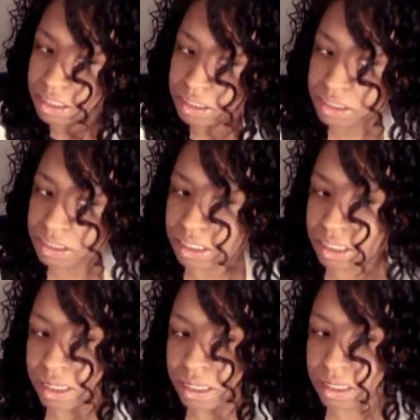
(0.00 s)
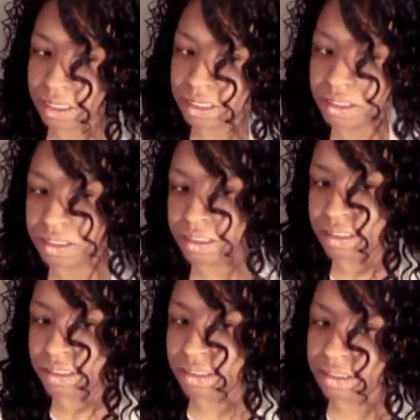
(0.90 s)
You see that?
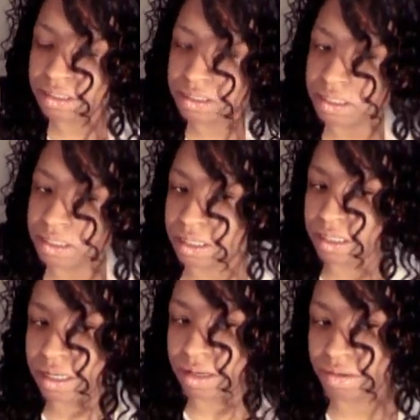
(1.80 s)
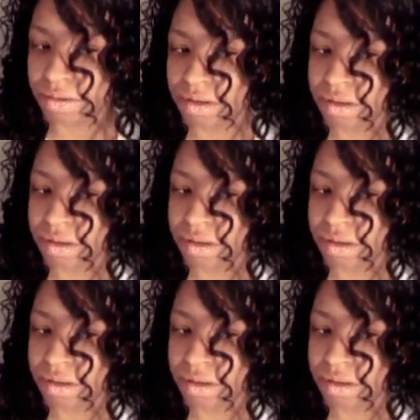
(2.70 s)
See that now?